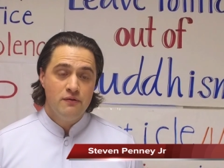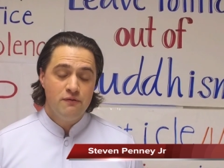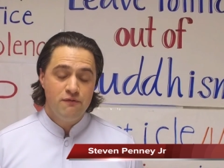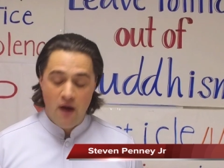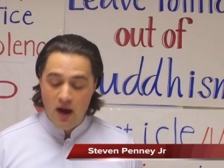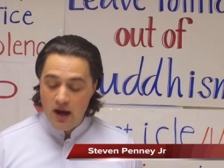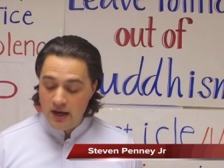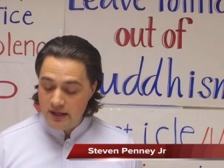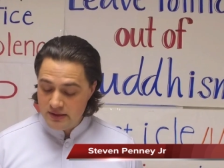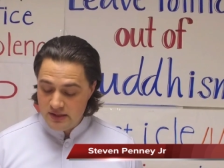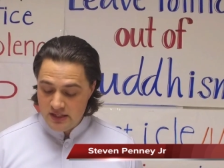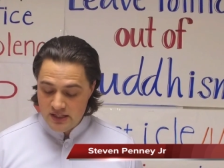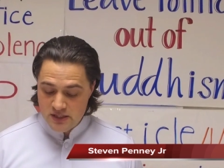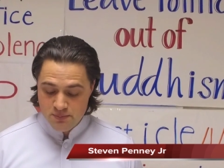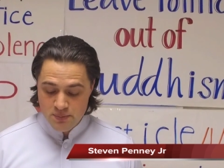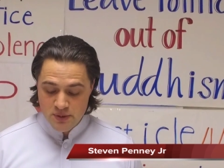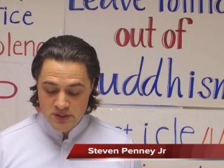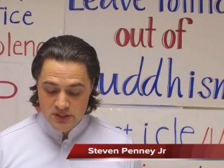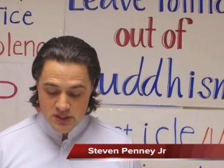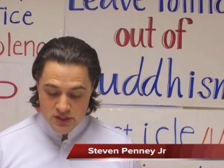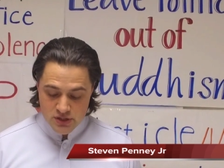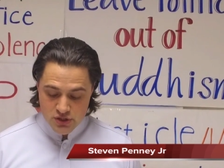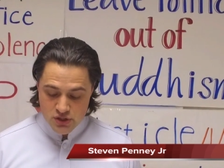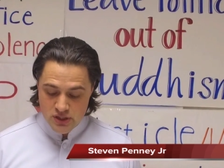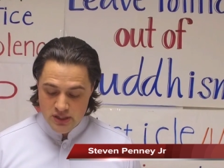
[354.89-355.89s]
find these
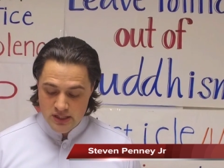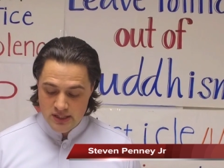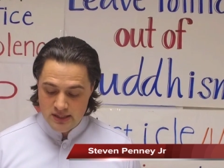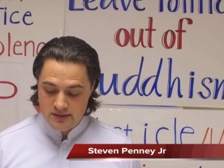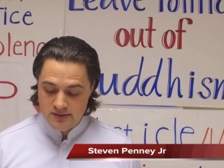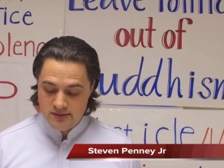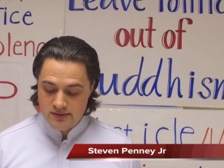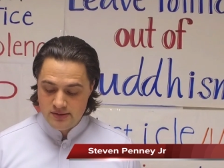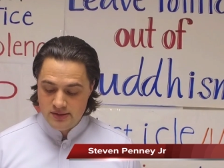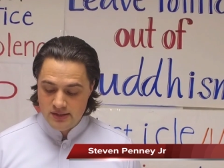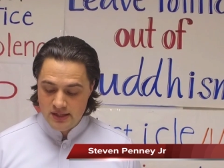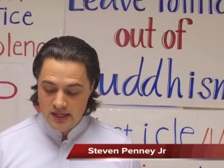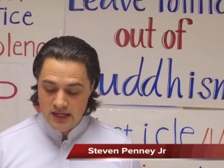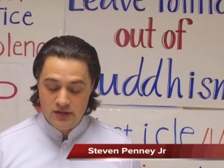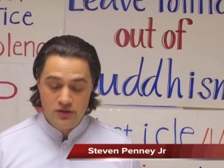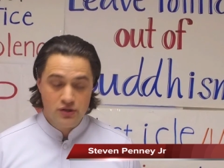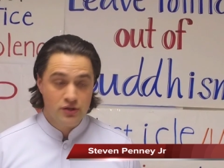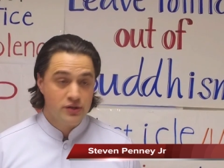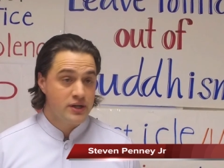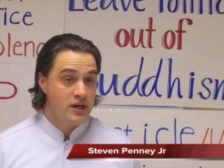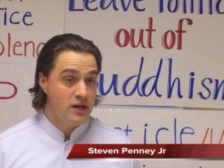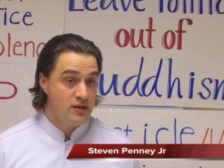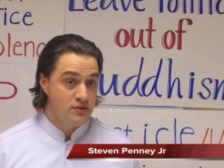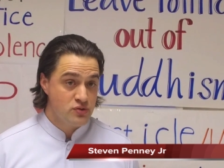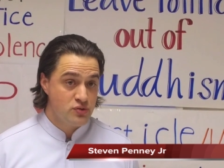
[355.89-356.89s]
petitions in
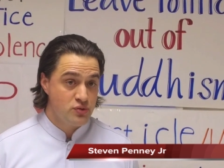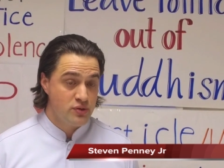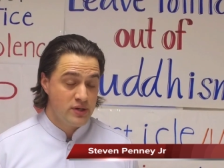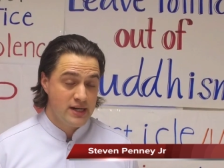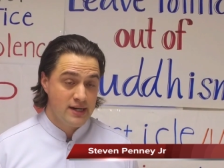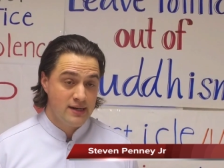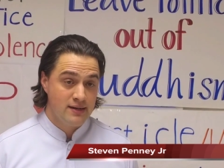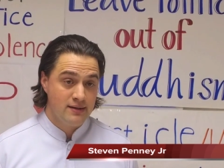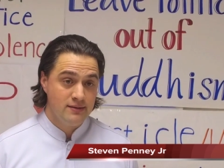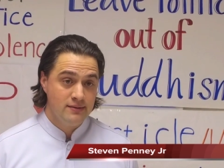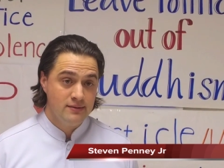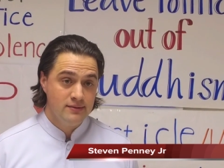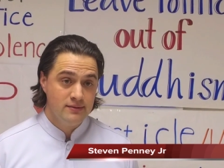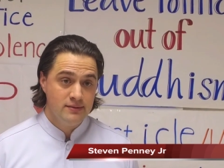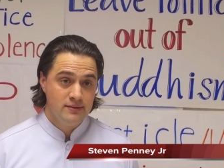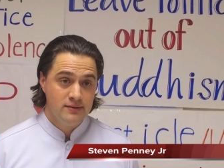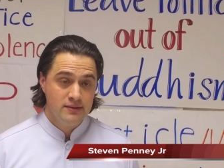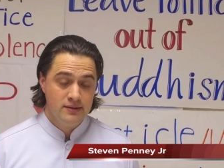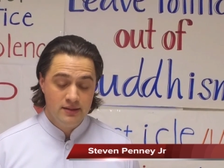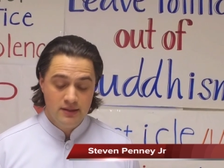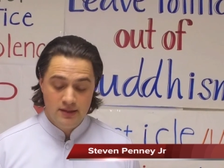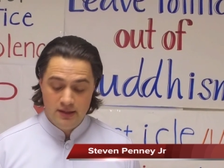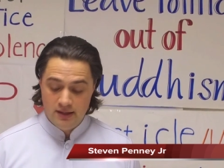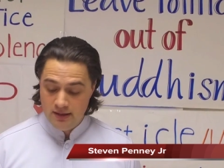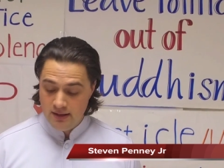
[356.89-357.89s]
your country
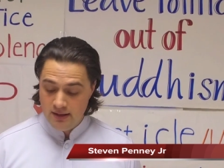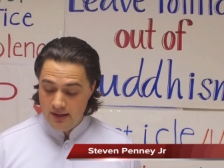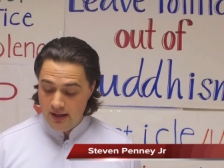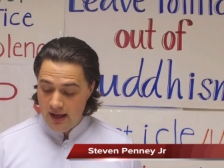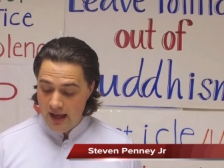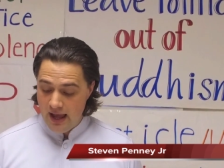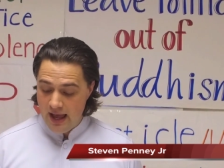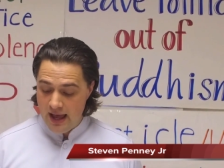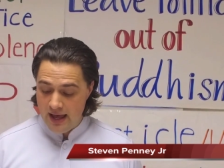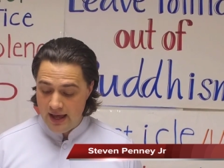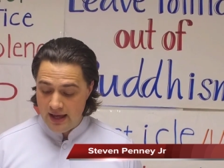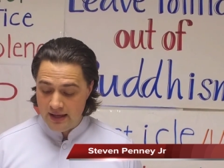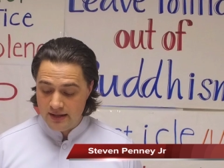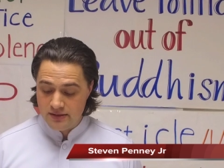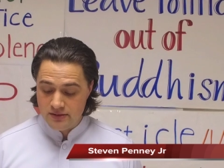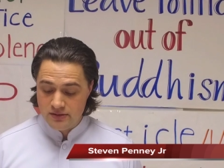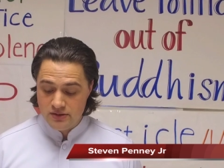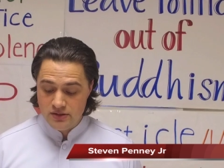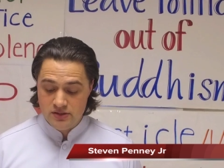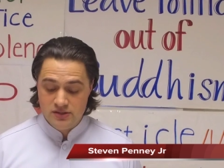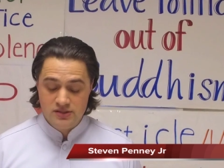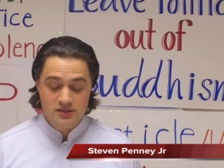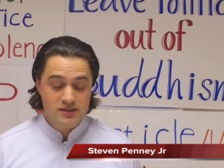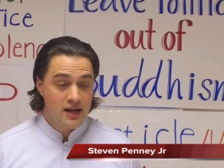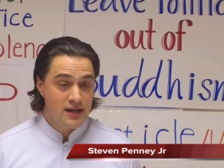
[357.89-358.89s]

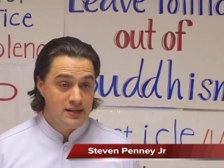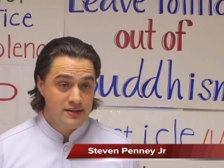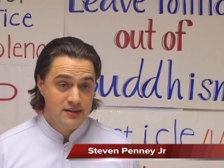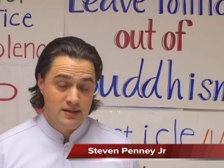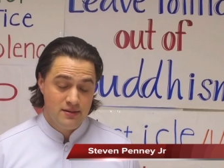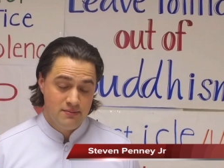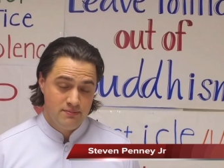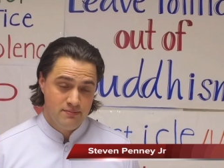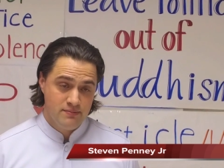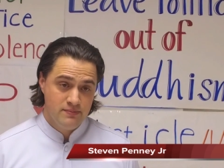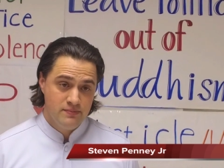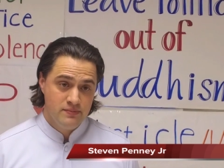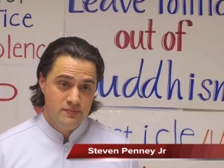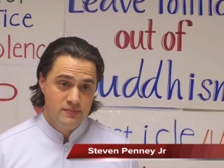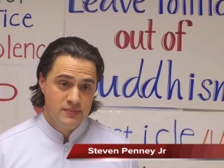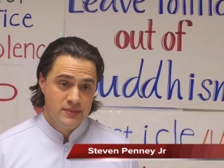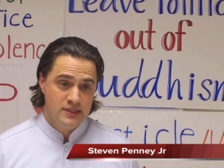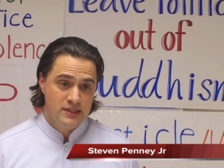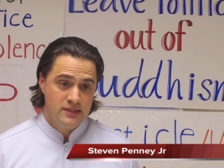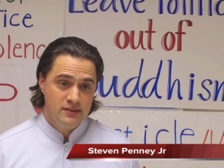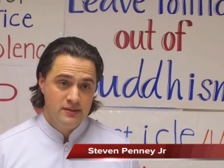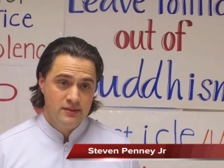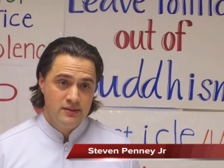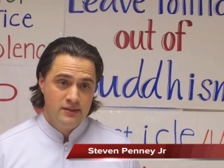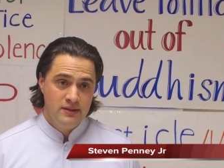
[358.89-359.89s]
and sign them
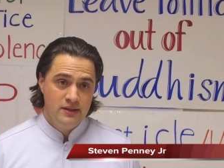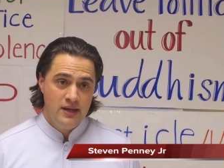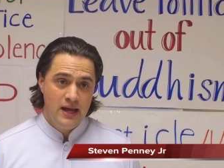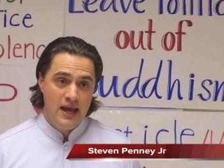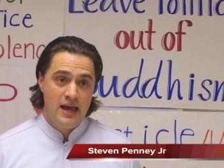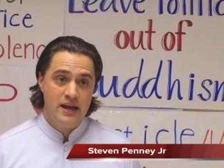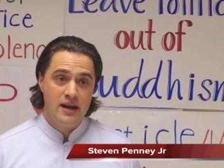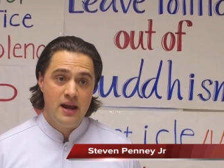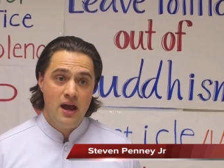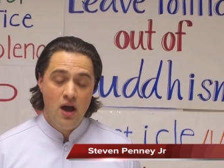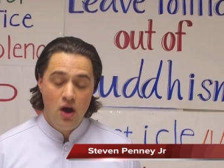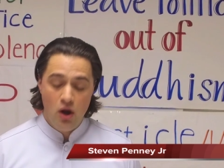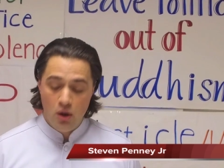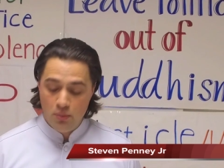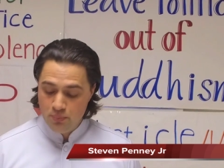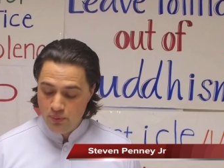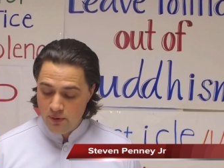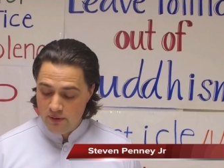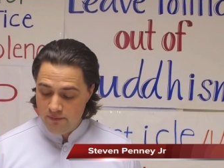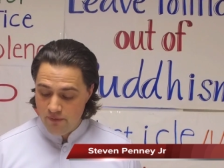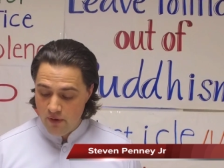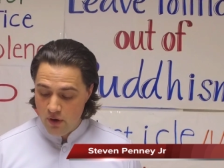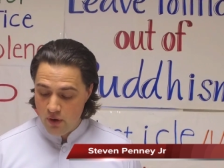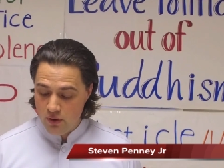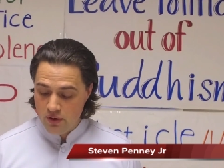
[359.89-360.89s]
and help
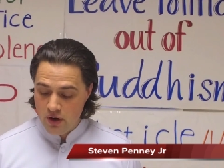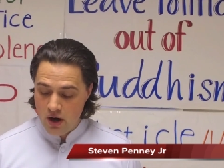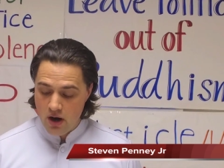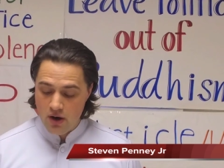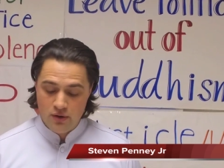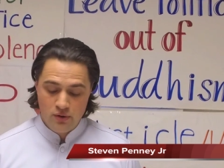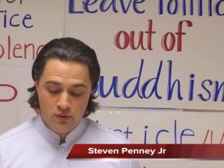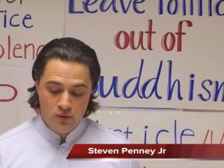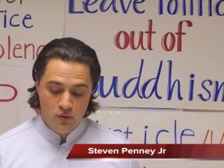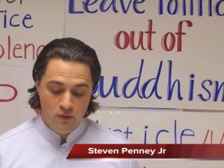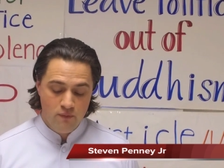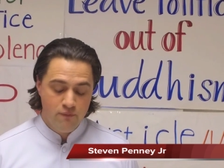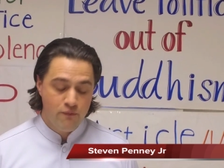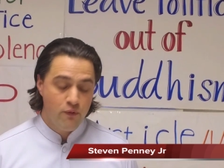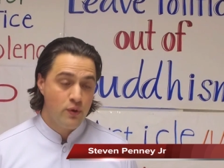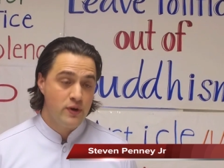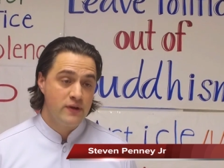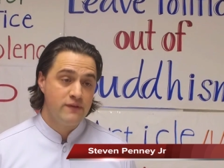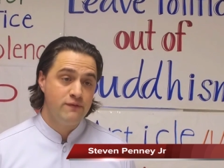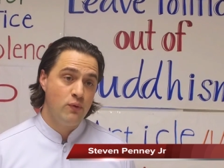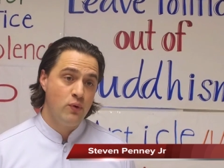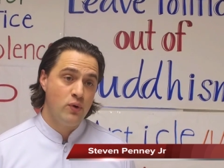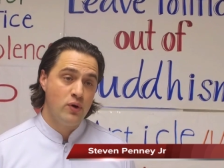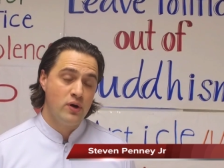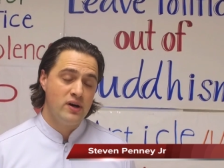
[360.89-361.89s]
revoke Article
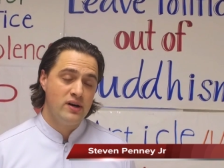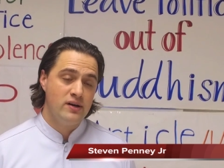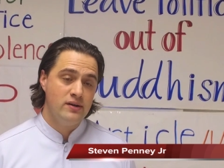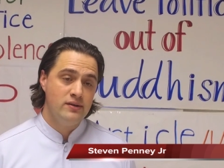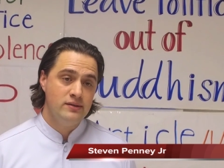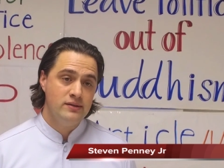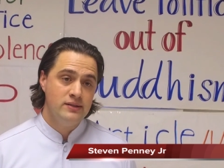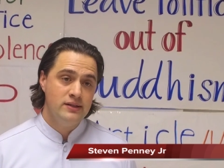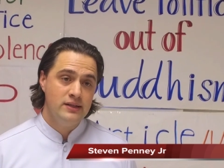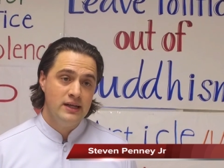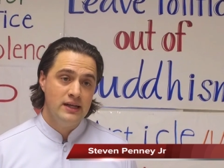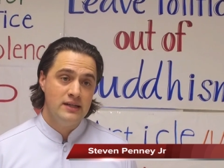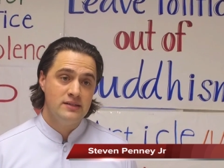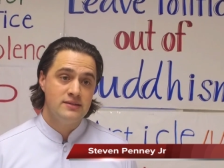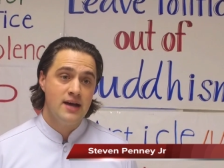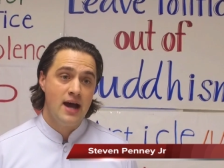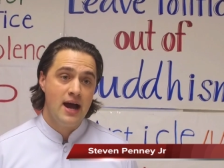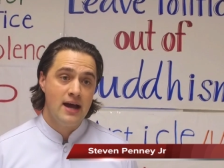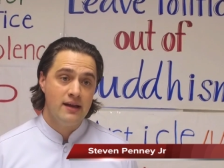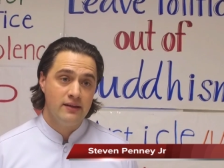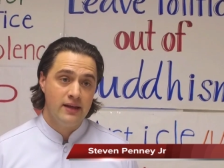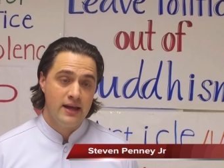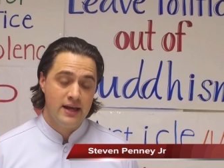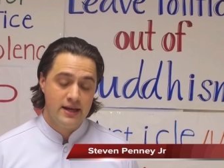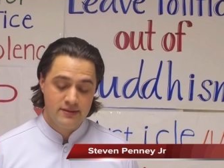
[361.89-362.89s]
44 in
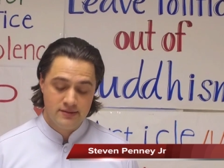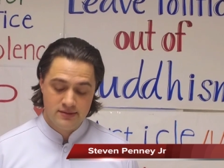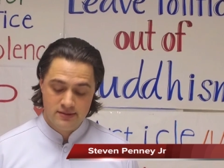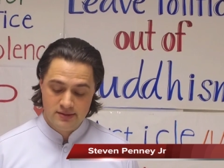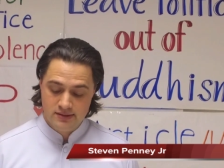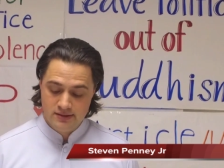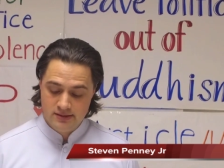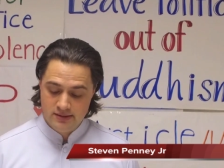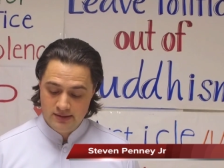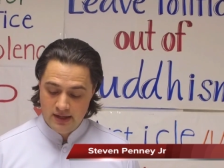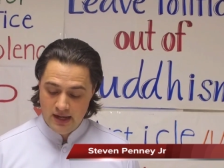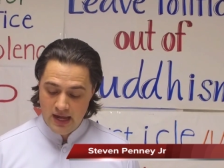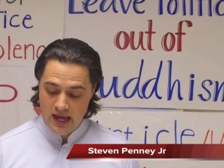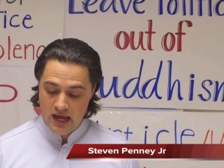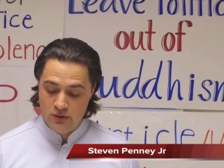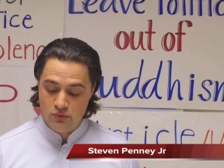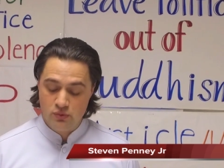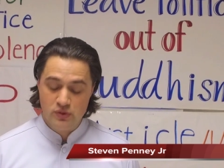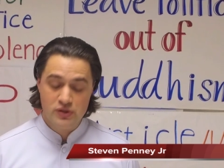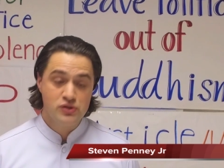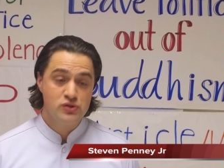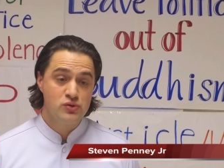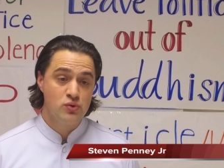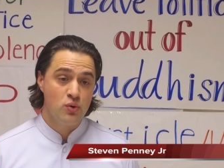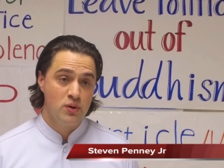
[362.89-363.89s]
Thailand and
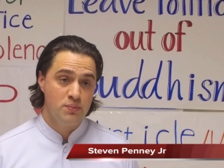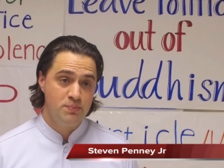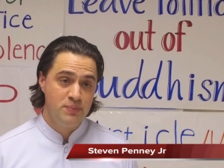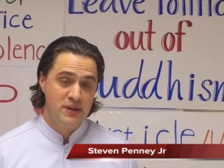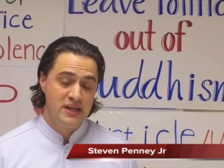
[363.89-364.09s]
restore